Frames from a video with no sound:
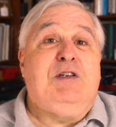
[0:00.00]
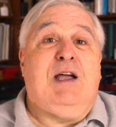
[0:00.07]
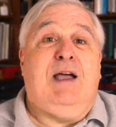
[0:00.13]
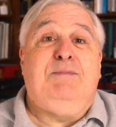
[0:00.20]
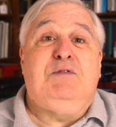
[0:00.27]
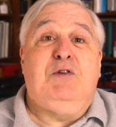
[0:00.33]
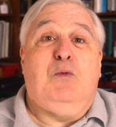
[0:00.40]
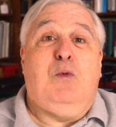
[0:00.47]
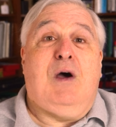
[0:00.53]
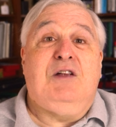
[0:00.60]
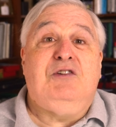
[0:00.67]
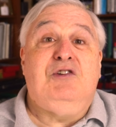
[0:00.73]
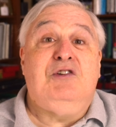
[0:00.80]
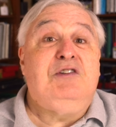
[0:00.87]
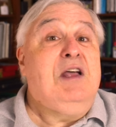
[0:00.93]
types of
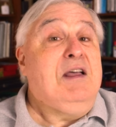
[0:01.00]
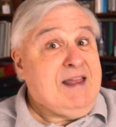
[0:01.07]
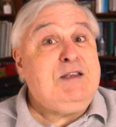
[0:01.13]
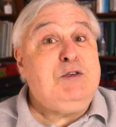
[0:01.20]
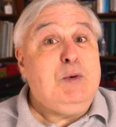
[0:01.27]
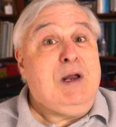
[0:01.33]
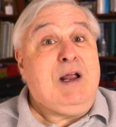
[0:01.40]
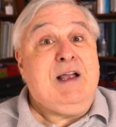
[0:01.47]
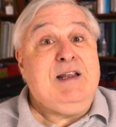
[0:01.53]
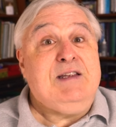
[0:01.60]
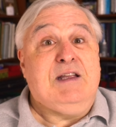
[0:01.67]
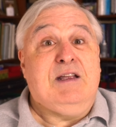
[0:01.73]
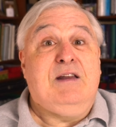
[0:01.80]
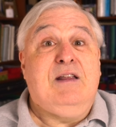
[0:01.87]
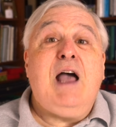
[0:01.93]
watches. That's what I
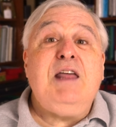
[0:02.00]
did.